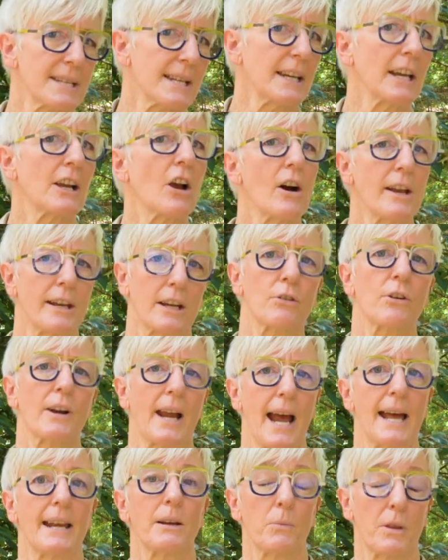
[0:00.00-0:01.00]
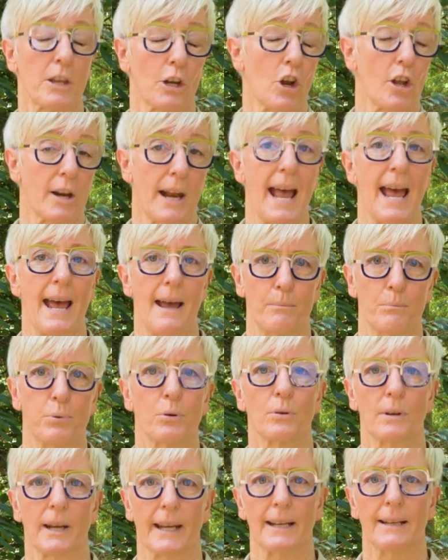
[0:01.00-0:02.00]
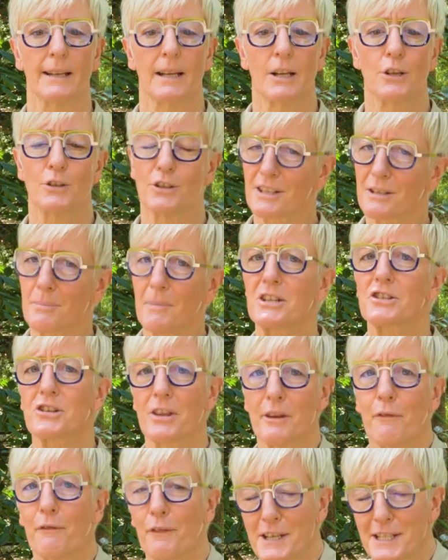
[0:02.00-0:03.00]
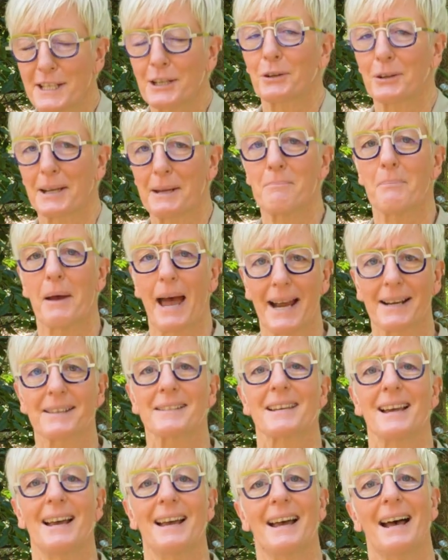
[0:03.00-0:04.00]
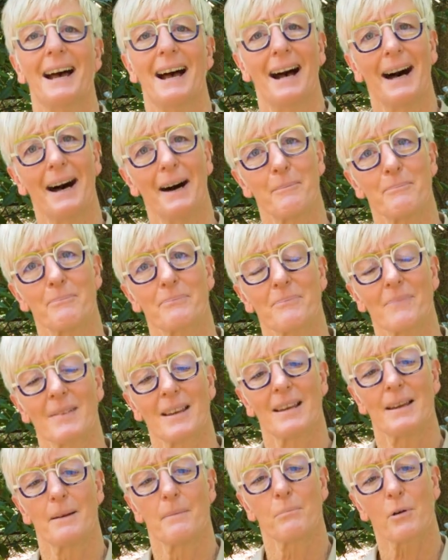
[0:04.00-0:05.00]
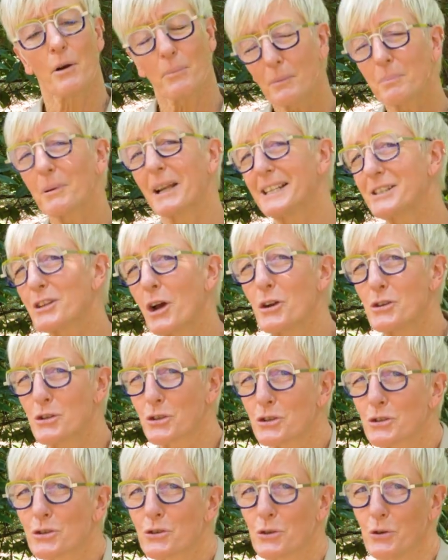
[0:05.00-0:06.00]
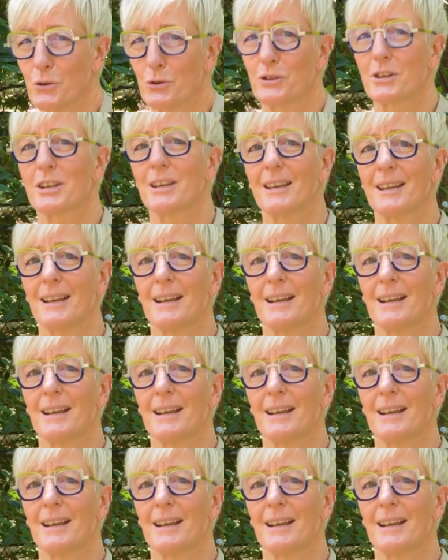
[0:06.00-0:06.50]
that you're kind of creating with a lot of hand pulling, not to mention the physical impacts, probably don't suit